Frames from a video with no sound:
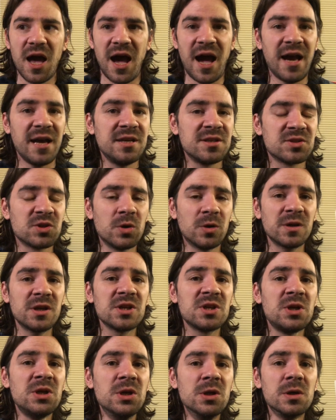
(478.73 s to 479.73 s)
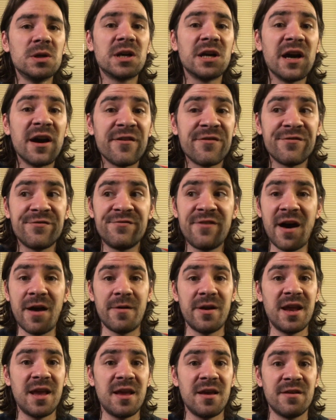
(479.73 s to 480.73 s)
uh, is gonna look
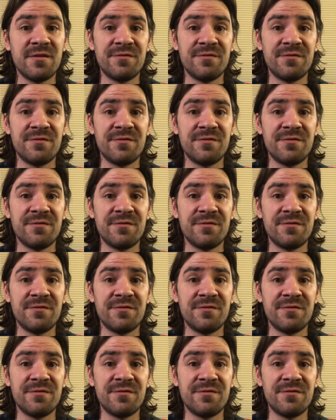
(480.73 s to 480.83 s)
very,